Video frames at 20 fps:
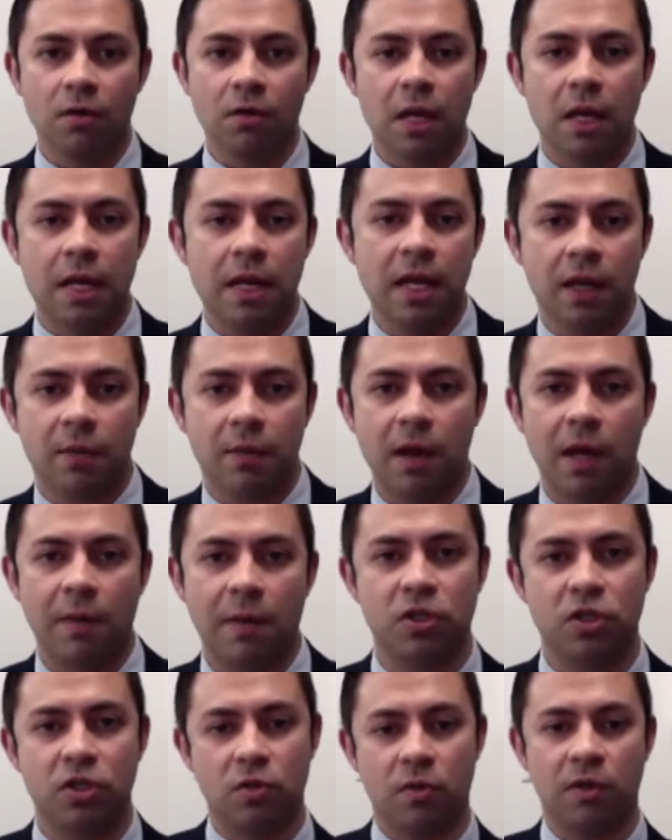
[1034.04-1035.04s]
Nick might
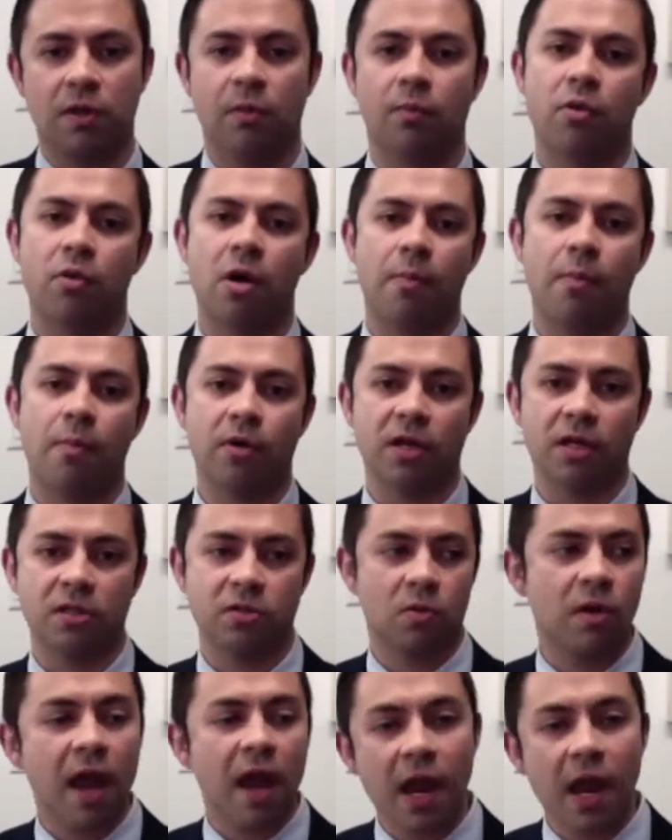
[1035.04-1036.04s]
be showing them properties,
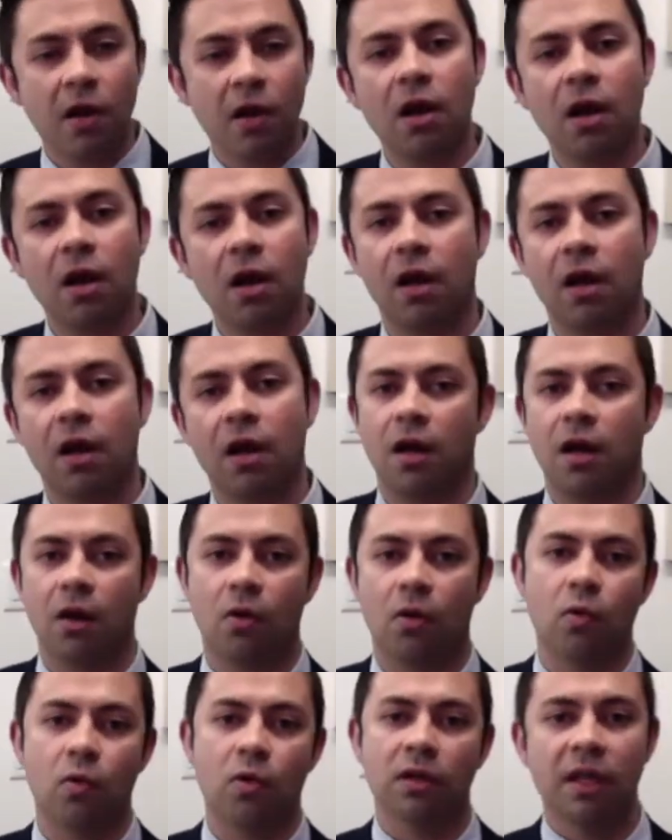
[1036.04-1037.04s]
or Erica,
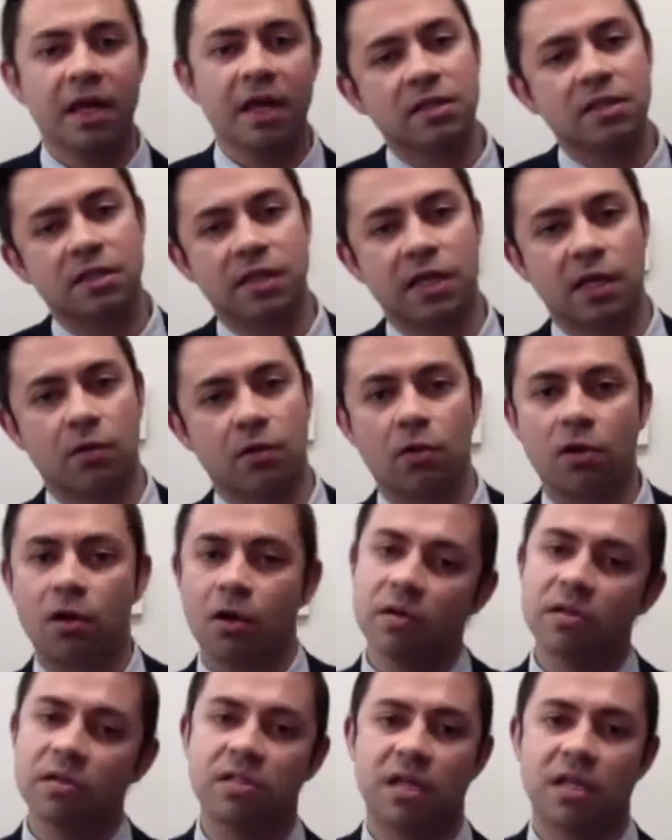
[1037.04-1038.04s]
or Leslie, or
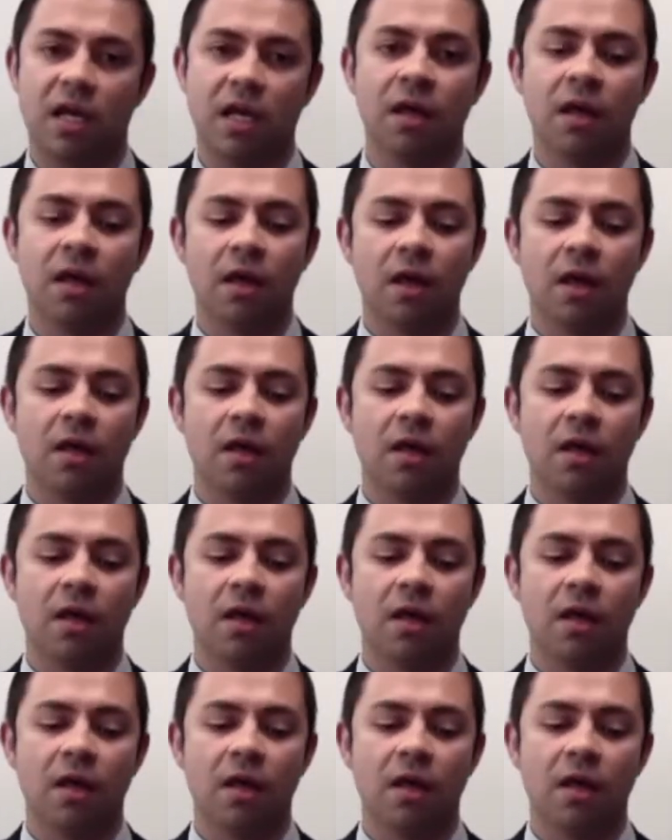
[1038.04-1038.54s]
Christy.